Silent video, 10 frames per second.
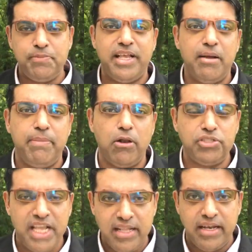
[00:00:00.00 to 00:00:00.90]
Speaker
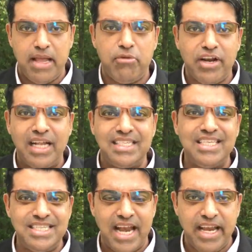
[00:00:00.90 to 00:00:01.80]
Pelosi and the Democrats are
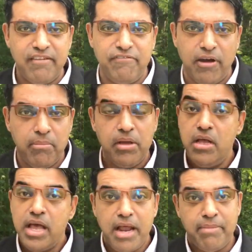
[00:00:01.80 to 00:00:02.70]
standing firm.
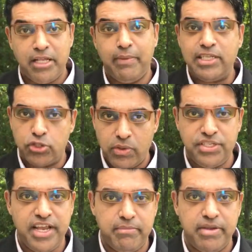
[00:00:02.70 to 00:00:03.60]
And by the way, so is
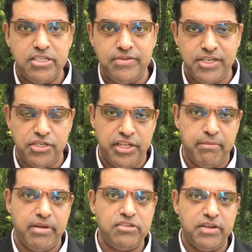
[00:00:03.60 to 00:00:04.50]
the administration. The
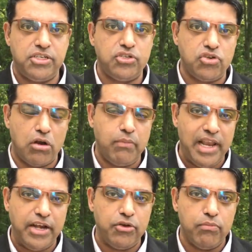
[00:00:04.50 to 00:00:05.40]
administration is not
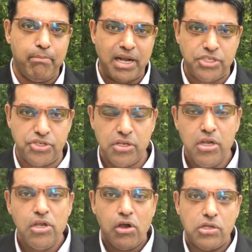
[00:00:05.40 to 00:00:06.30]
willing to budge
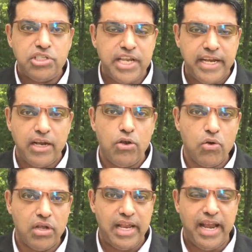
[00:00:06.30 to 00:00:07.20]
on state and
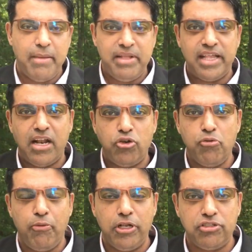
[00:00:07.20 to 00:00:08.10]
local aid. I mean, there are
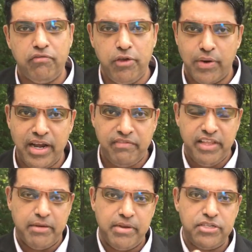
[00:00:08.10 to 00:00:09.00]
two points of view, right? If
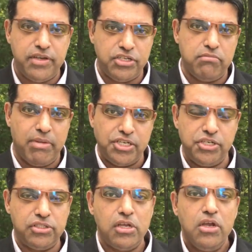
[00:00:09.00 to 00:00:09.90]
the administration
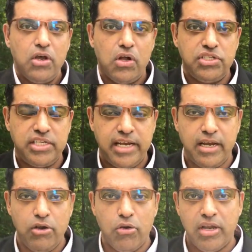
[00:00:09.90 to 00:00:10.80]
budges on state
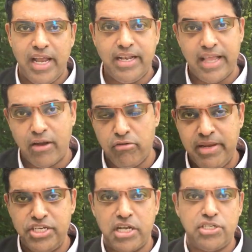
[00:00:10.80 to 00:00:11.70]
and local aid, there could
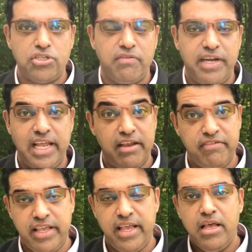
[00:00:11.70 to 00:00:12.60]
be chances of a deal.
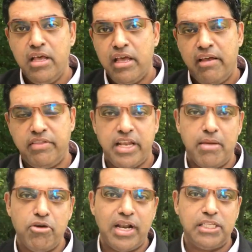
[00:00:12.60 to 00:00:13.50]
If the if the
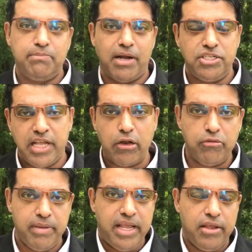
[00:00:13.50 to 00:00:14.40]
Democrats budge, there
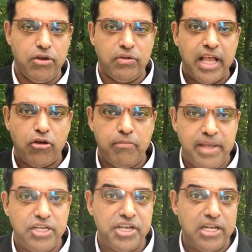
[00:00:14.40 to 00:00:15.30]
could be, you know, there could
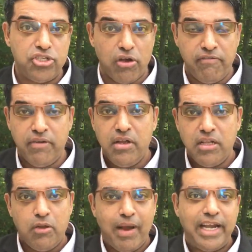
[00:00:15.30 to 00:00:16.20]
be a chance of
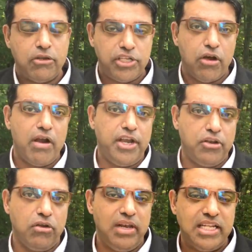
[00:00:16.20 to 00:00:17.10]
the White House saying, all right,
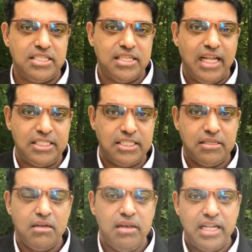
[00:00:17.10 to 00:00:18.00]
you know, let's
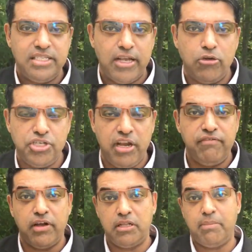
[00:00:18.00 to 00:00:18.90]
let's let's negotiate
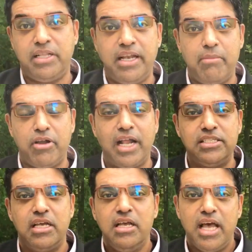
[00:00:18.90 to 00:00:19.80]
further. But the
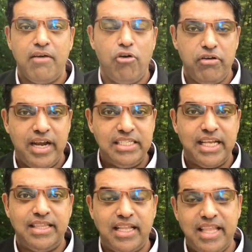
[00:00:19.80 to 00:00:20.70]
Democrats have already
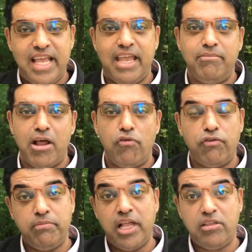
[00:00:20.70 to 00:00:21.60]
said that they came down
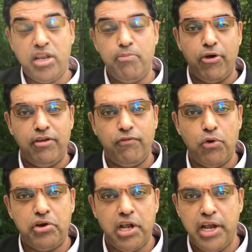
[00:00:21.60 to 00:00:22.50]
from their three point
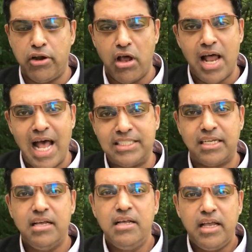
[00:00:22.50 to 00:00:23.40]
four trillion dollars
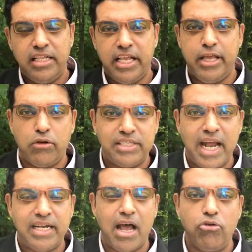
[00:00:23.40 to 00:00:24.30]
ask in the Heroes
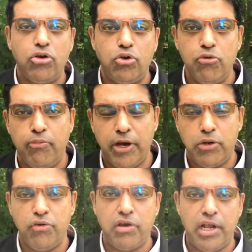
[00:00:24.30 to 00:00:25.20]
Act down to two point
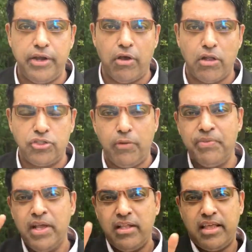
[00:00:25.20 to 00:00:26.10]
two trillion dollars. So
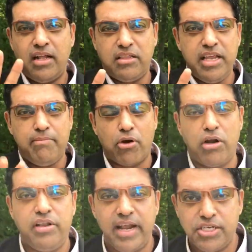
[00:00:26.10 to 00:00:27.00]
there are three
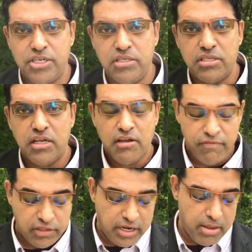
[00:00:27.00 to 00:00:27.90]
broad directions
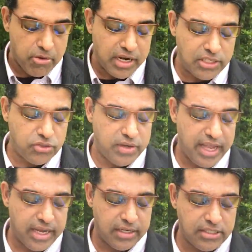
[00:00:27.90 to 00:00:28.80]
for the Democrats to
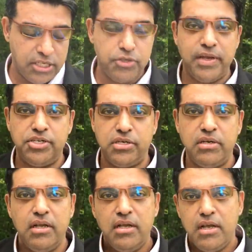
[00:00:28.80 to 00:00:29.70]
take in this
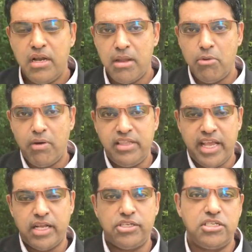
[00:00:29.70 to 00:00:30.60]
situation. Number one,
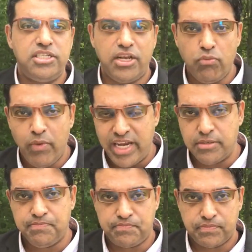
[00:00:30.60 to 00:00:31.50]
they can just sit and wait.